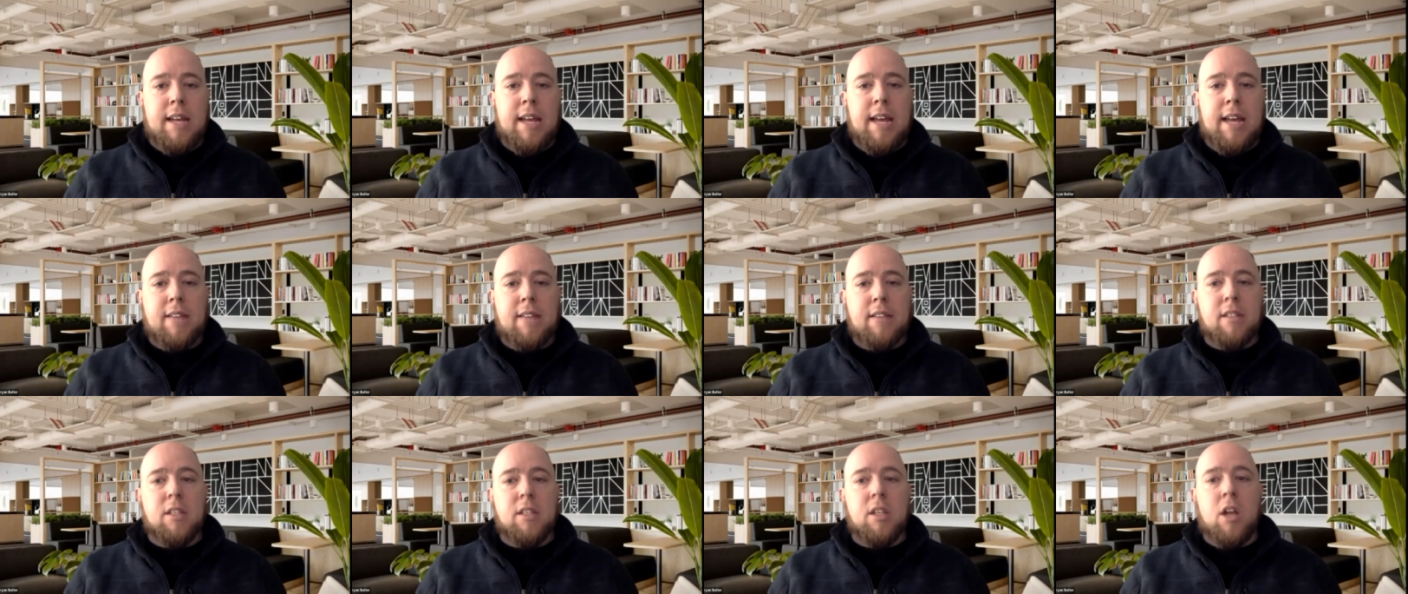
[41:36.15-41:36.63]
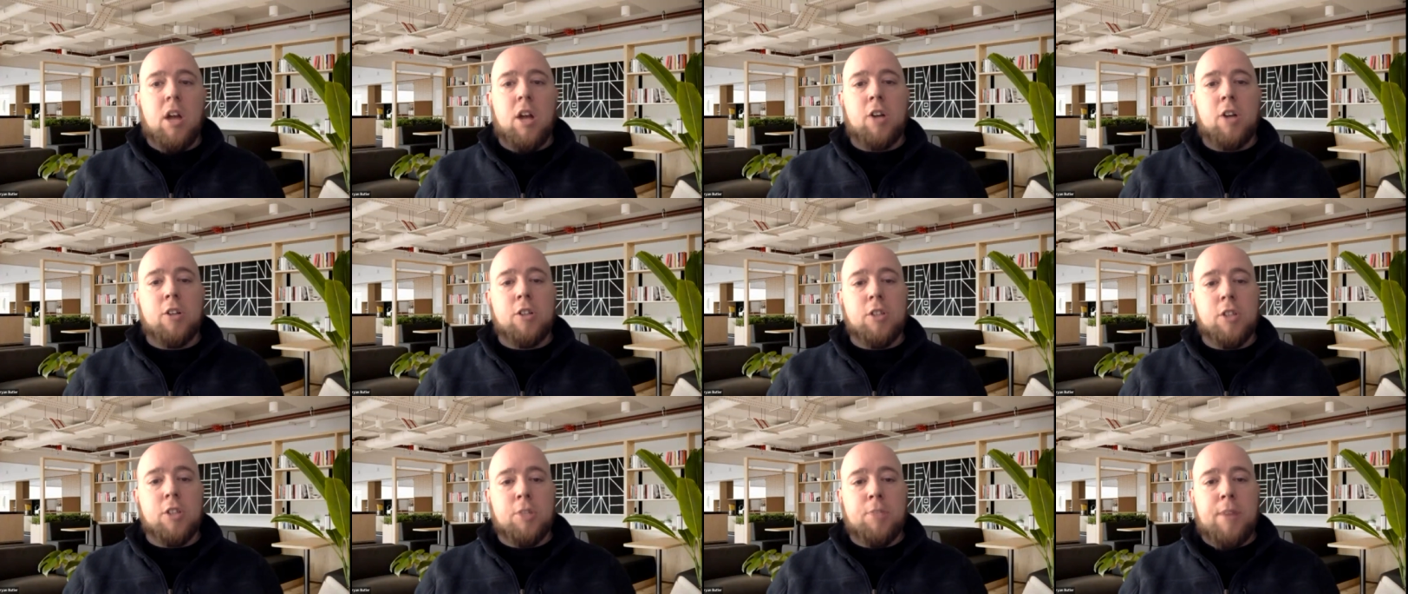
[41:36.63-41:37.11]
and has a
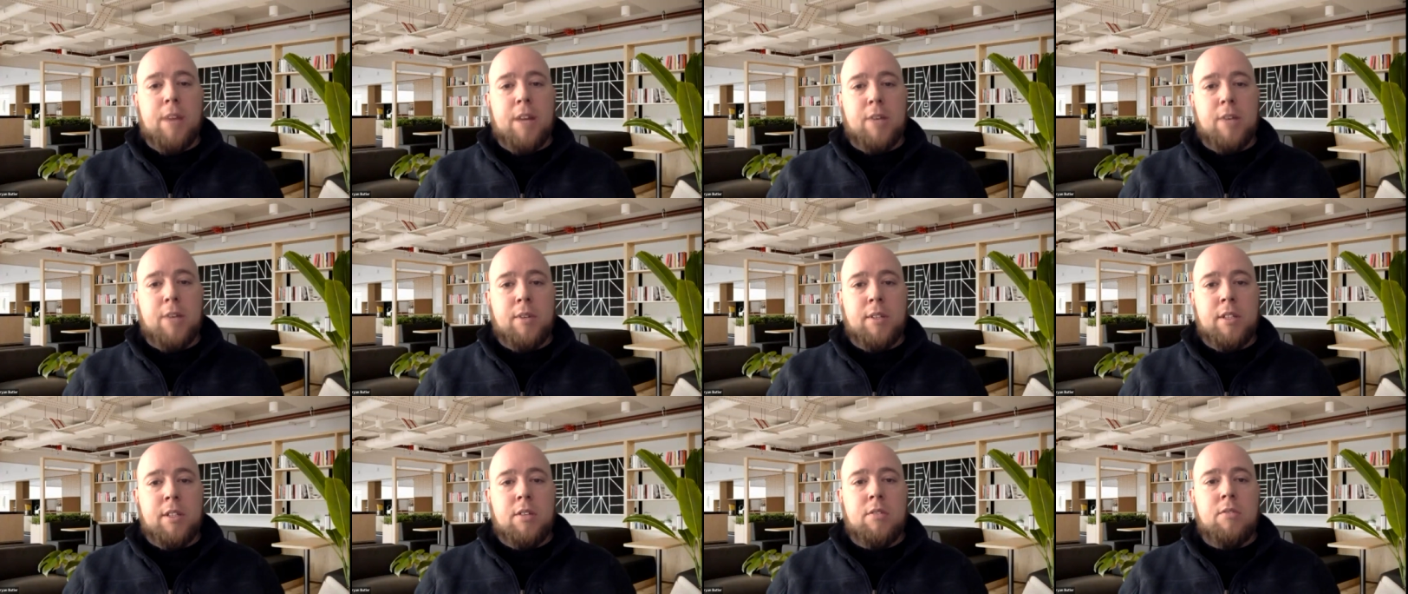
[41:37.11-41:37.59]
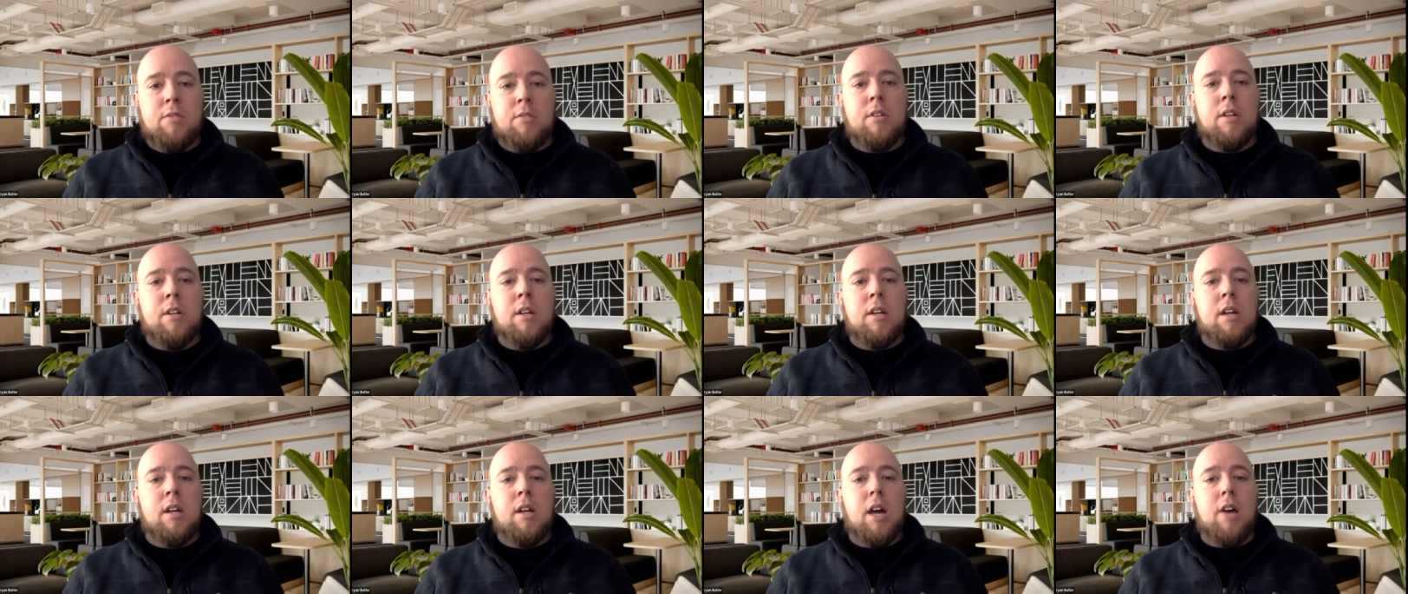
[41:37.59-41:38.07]
longer look back
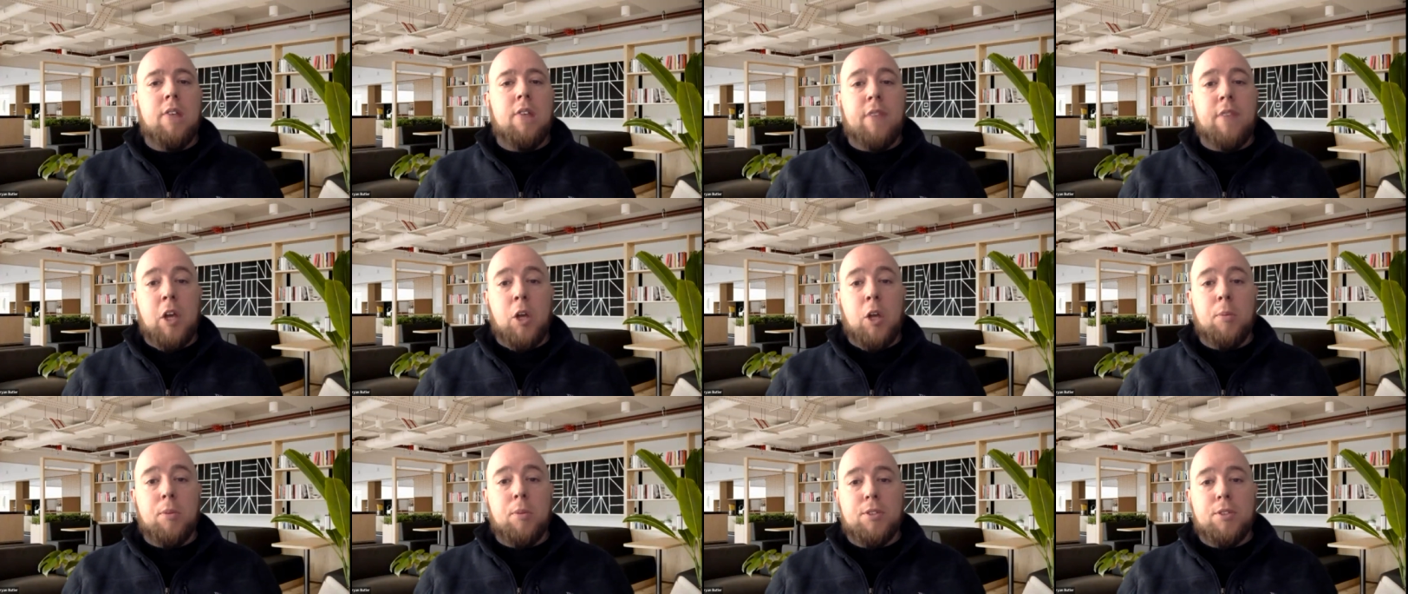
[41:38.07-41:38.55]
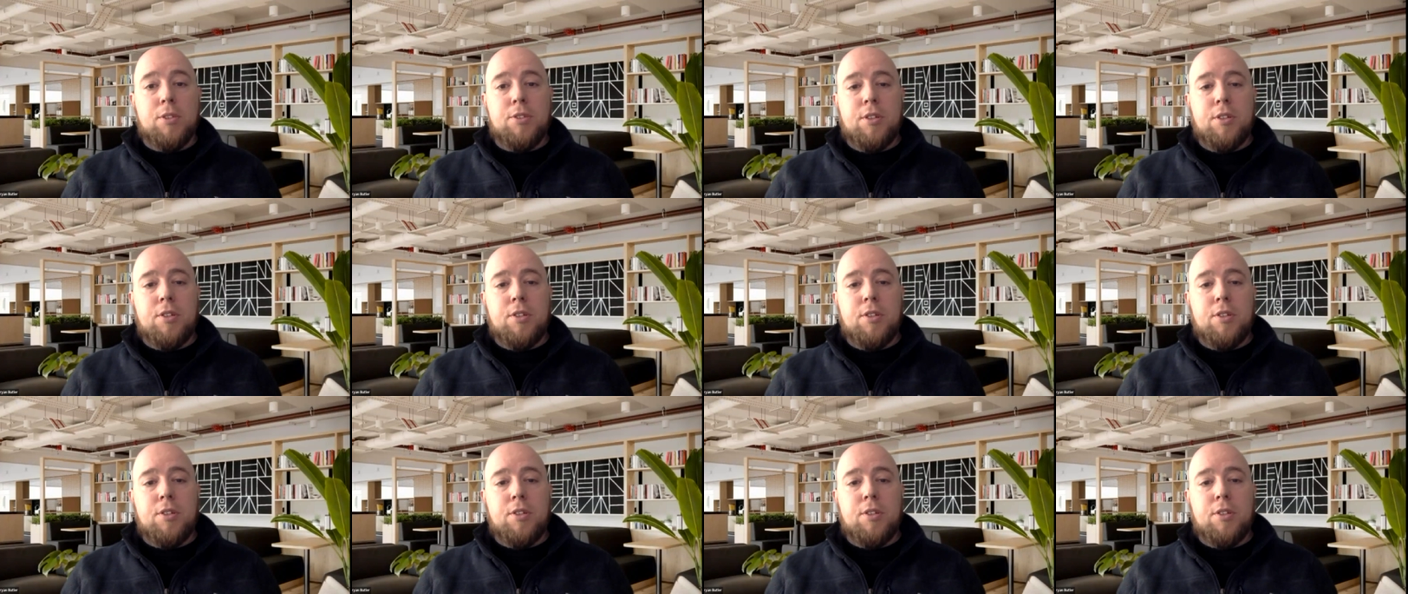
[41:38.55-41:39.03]
window available